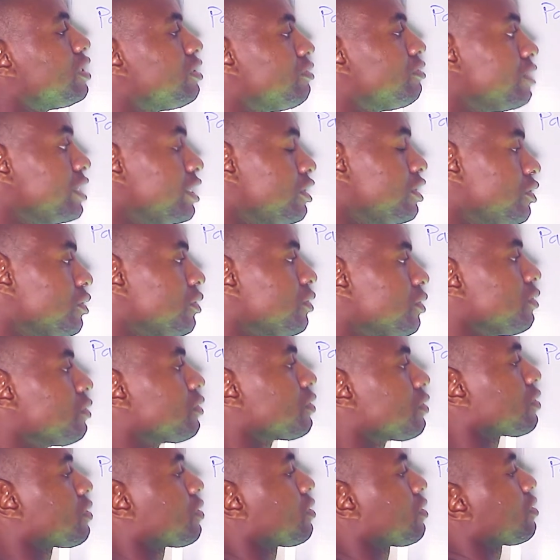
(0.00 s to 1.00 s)

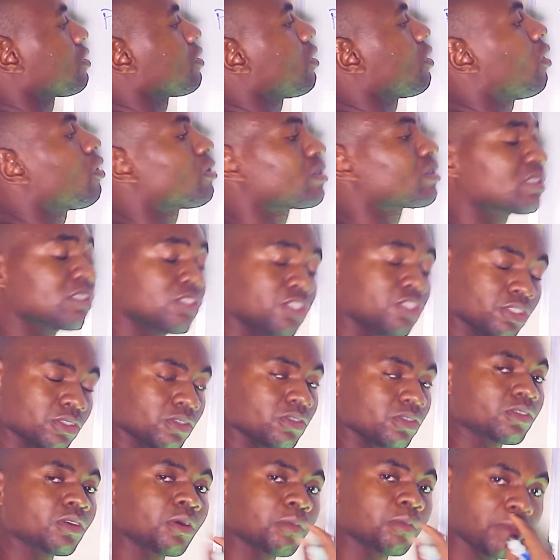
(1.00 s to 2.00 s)
reduced oxygen
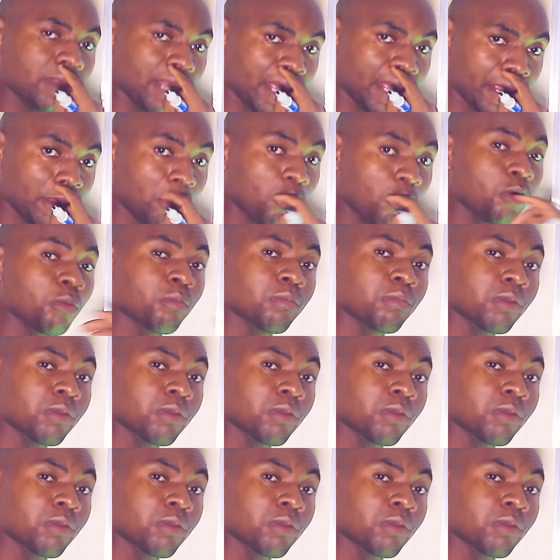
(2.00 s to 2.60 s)
supply or